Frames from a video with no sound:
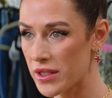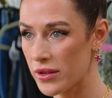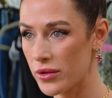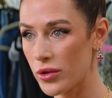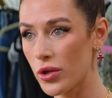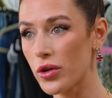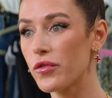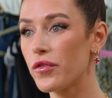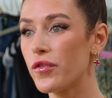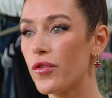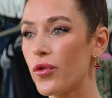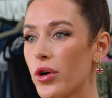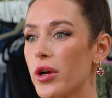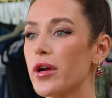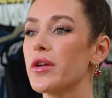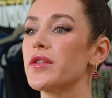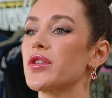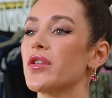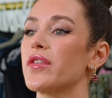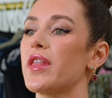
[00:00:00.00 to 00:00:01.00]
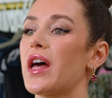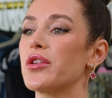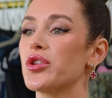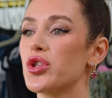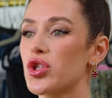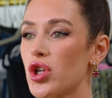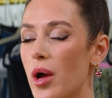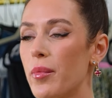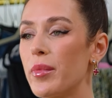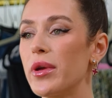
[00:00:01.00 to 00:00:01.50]
to look for so that
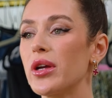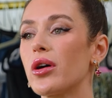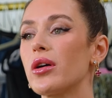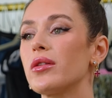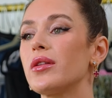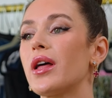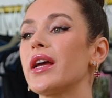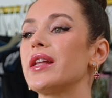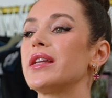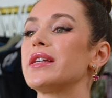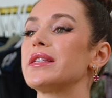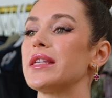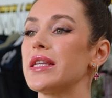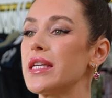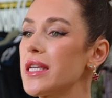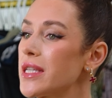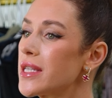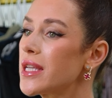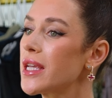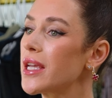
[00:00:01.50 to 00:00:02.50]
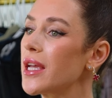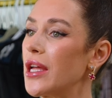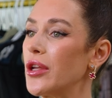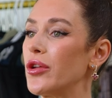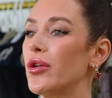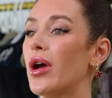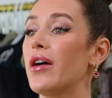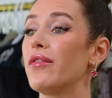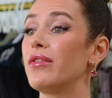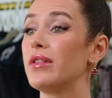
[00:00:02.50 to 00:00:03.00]
shopping online is easy and
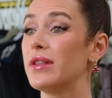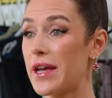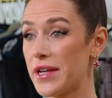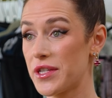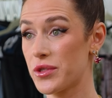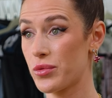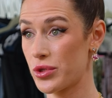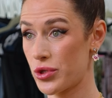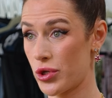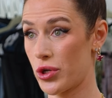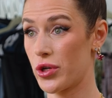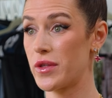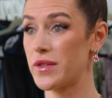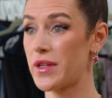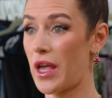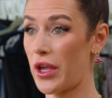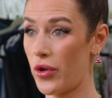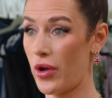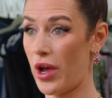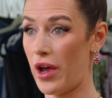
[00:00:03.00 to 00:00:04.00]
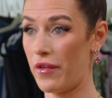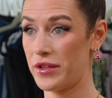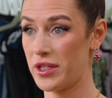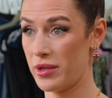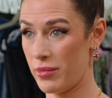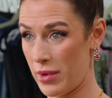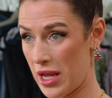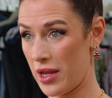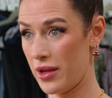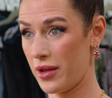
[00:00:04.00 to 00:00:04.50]
you have less returns that you have to
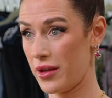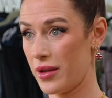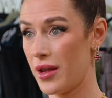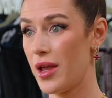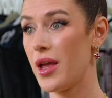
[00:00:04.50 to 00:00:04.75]
make.